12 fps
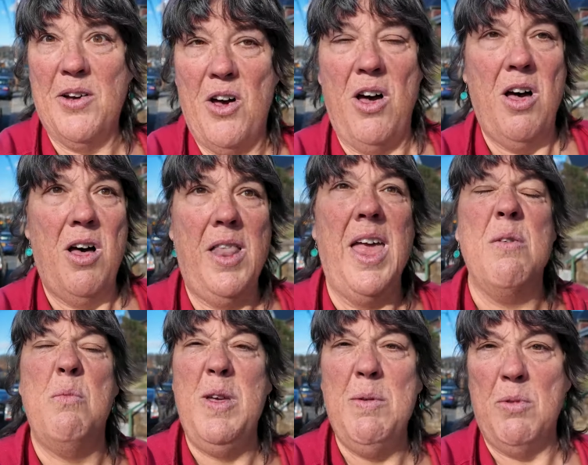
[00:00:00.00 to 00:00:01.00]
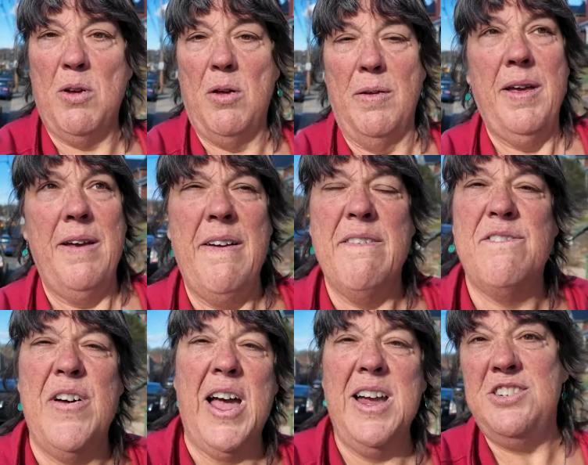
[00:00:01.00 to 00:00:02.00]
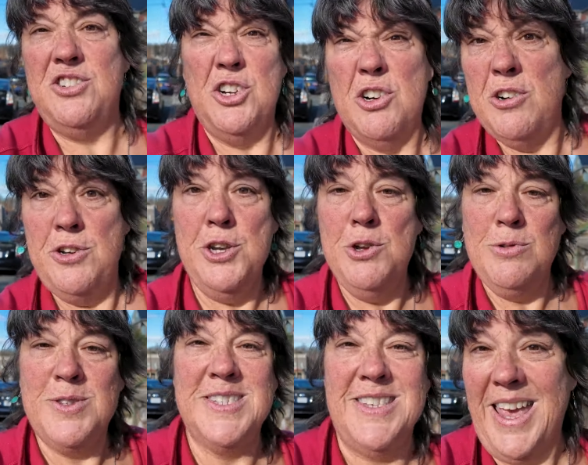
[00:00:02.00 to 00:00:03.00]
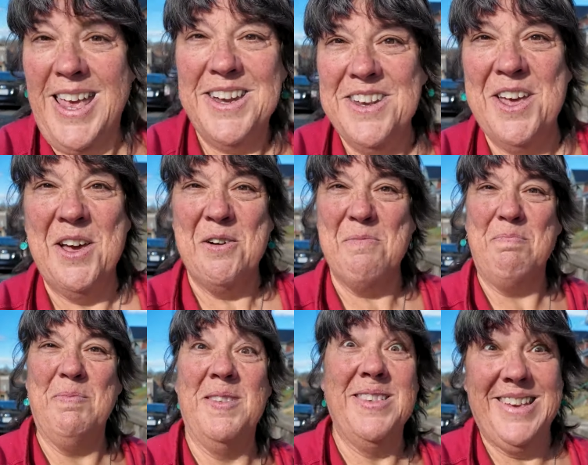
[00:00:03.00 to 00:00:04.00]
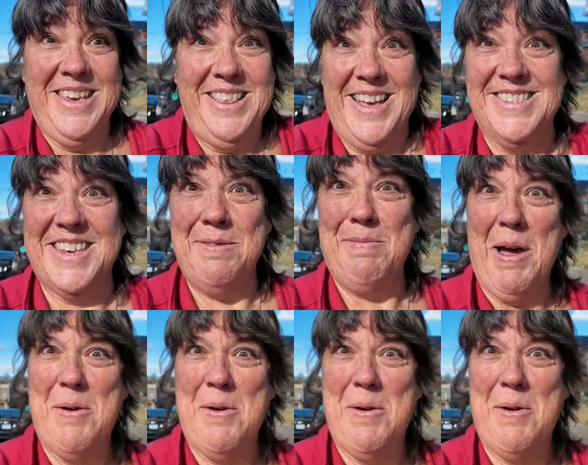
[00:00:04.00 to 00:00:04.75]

call and we will find your new Staunton home. Let's keep